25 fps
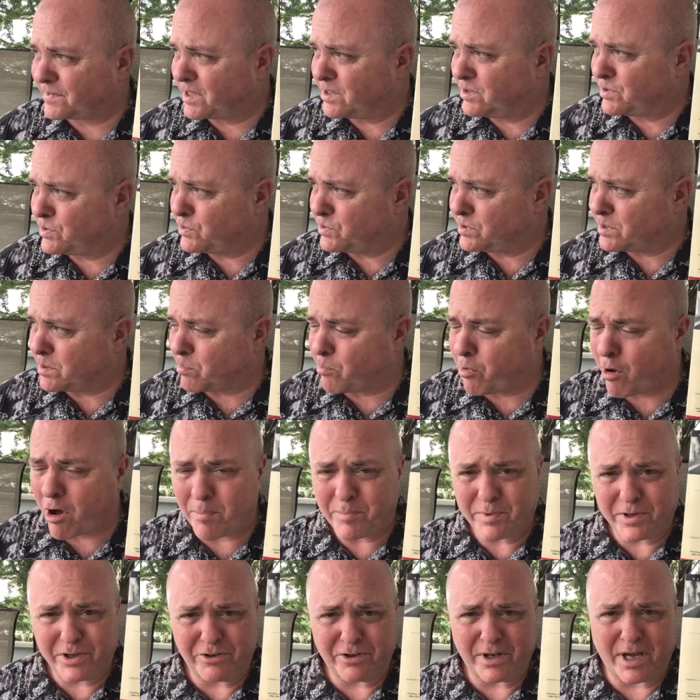This was a
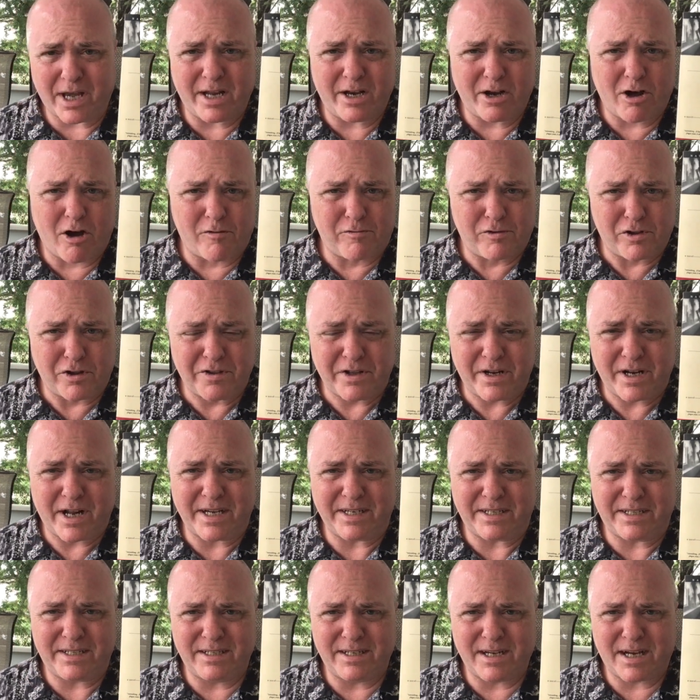popular gay novel in the
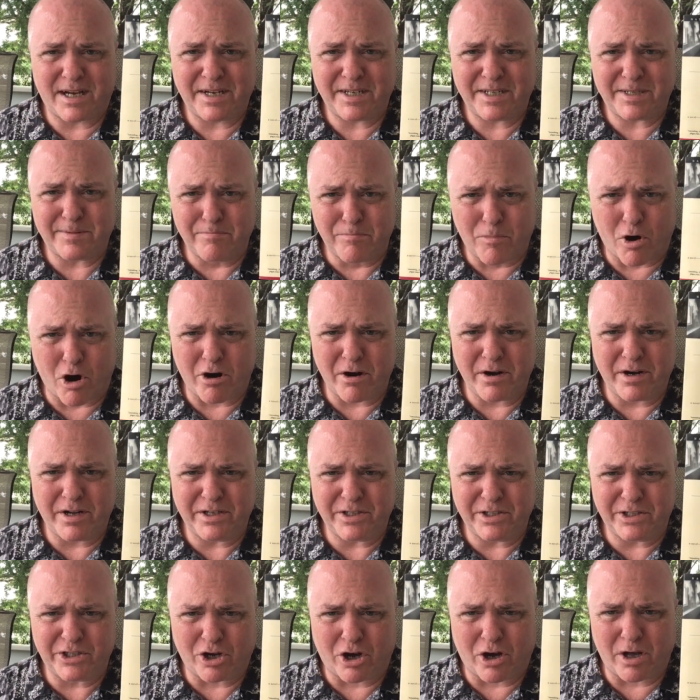1990s, Martin
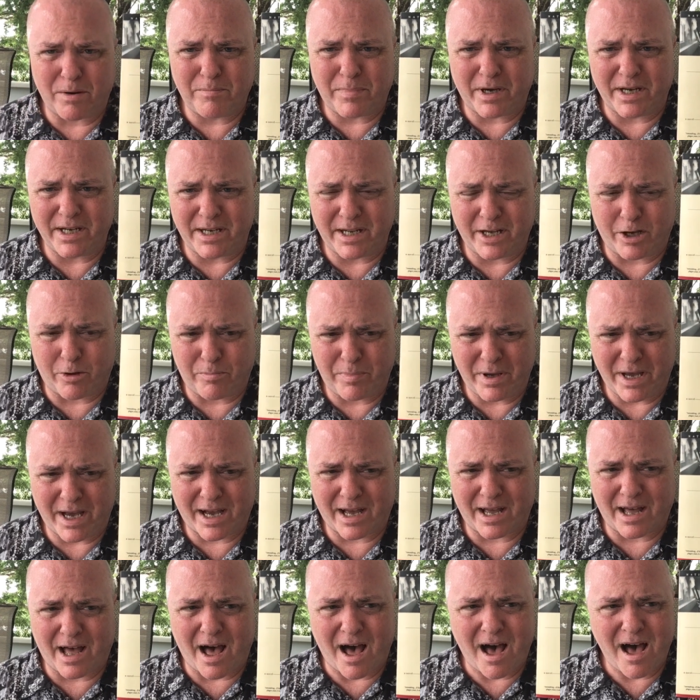and John by Dale
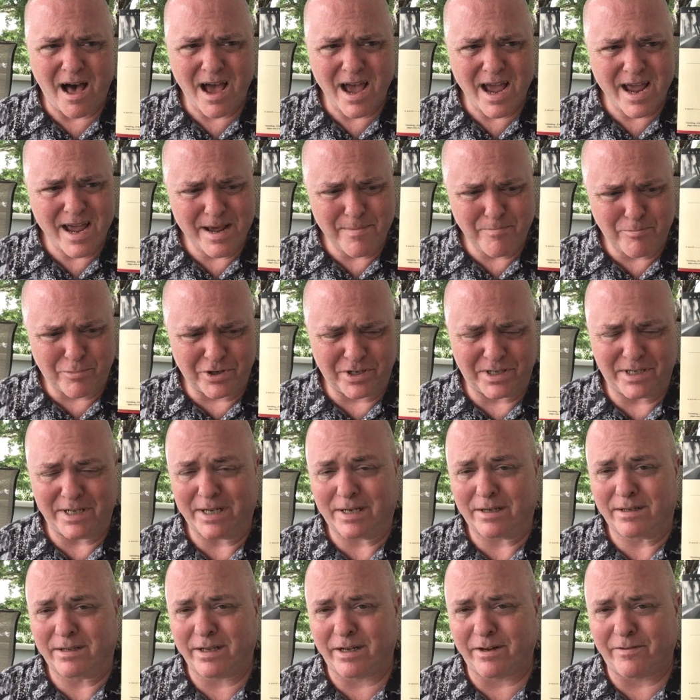Peck. I
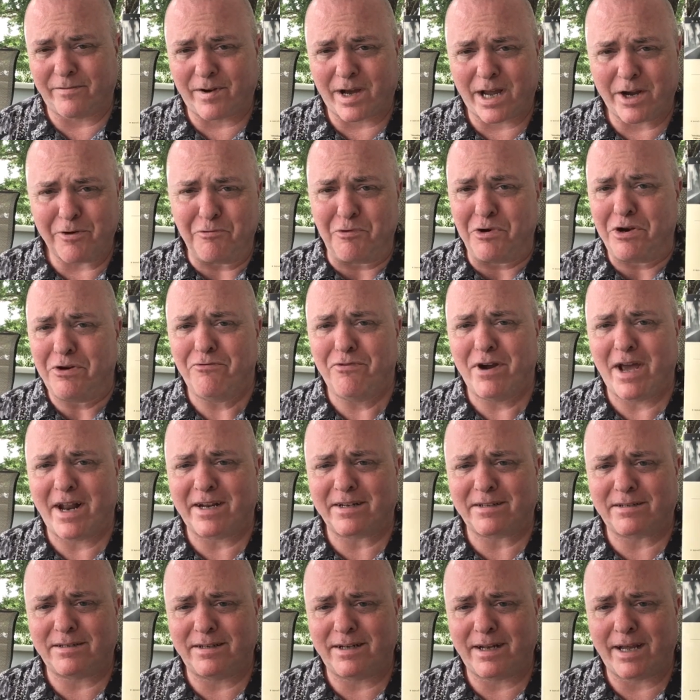predict that if I reread
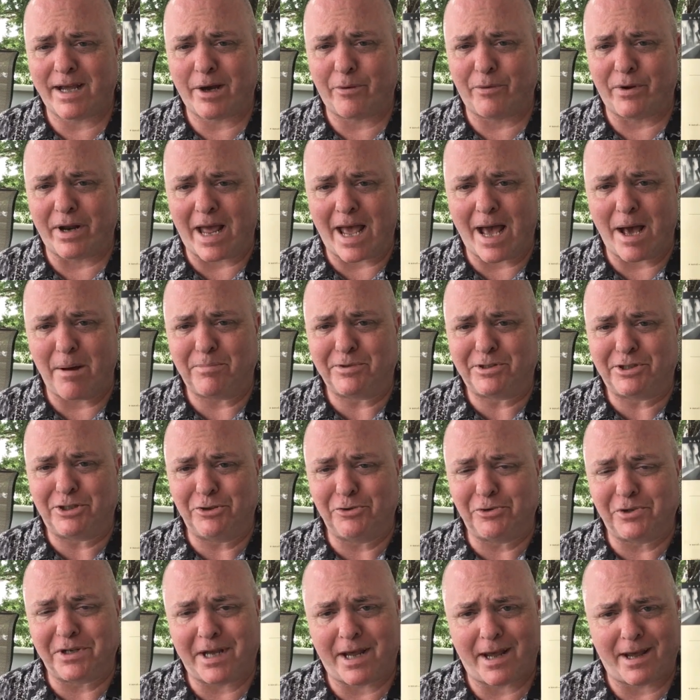it today, I would
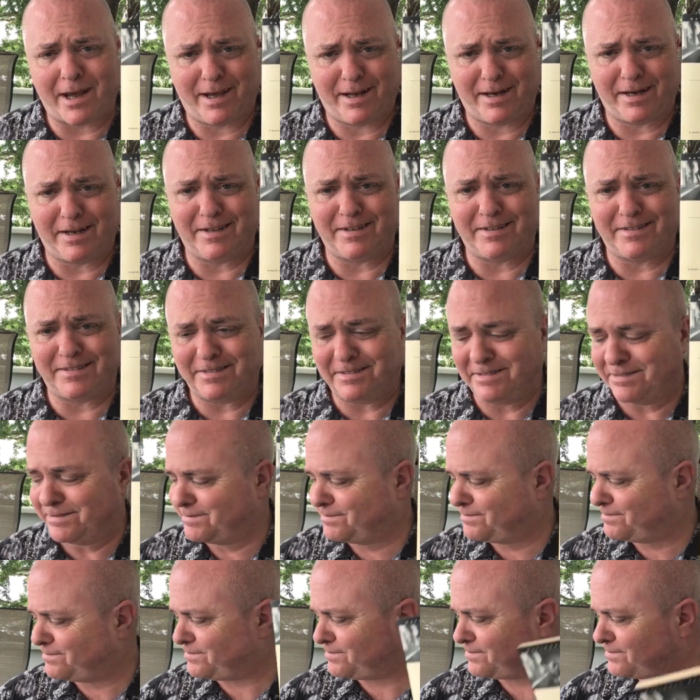absolutely hate it.
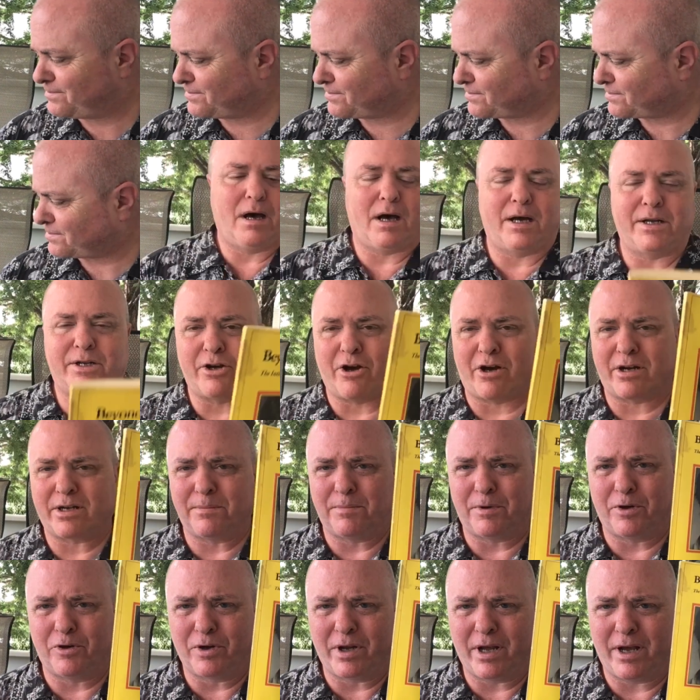I talked
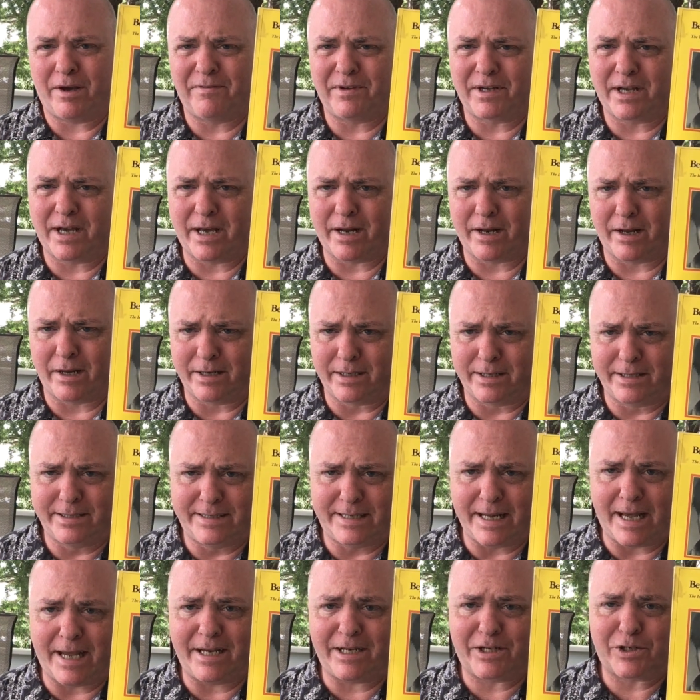about having had a
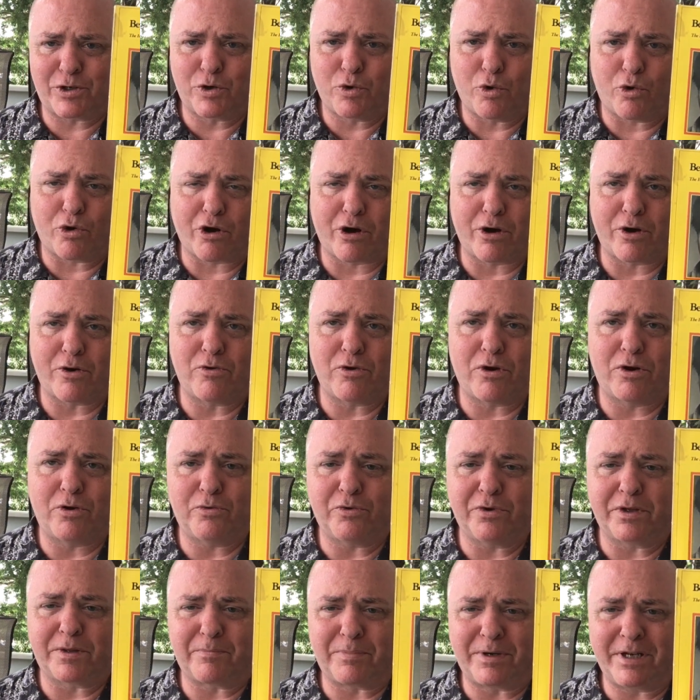date, quote unquote,
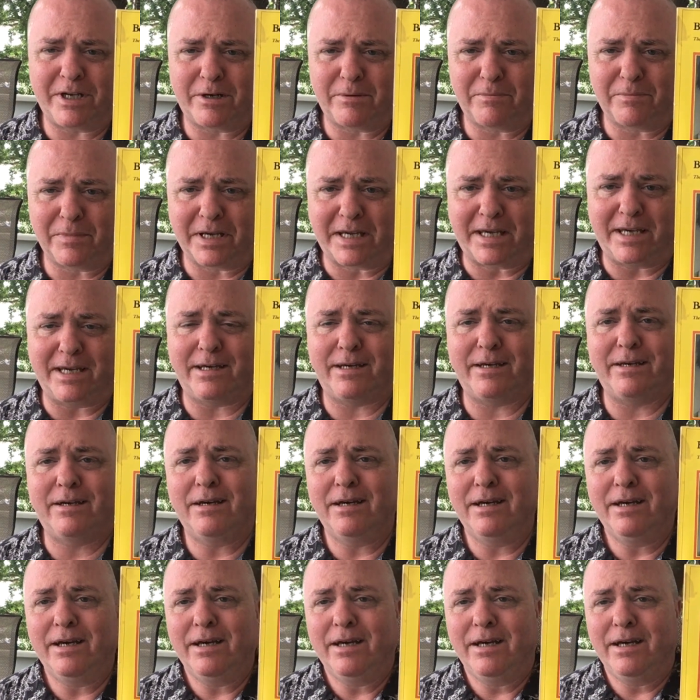with Peter McGehee
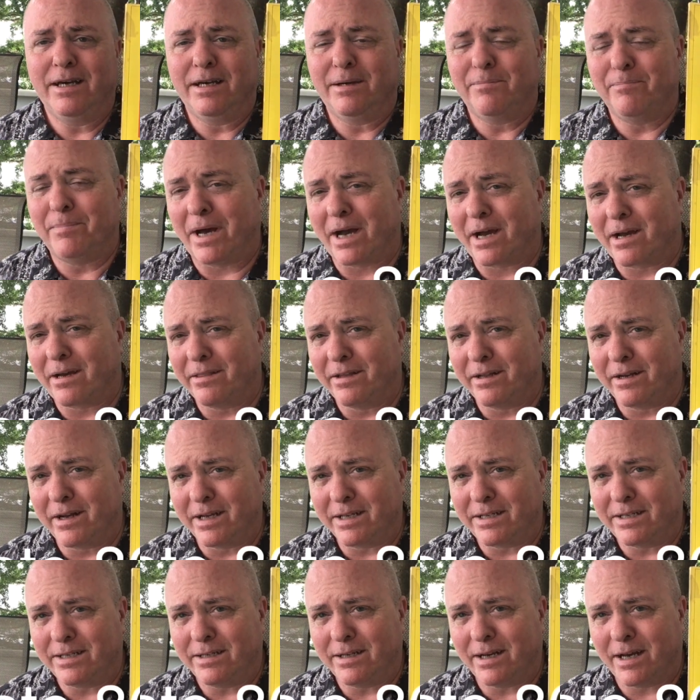back in the
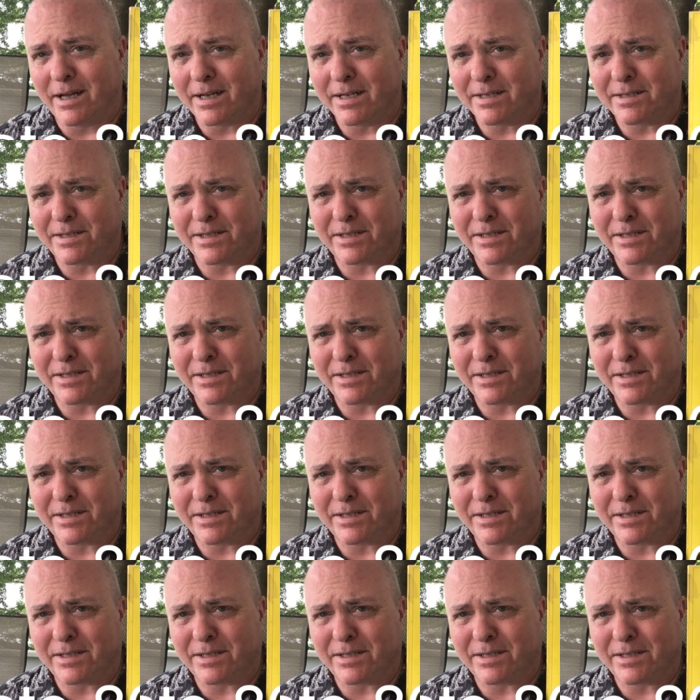1990s.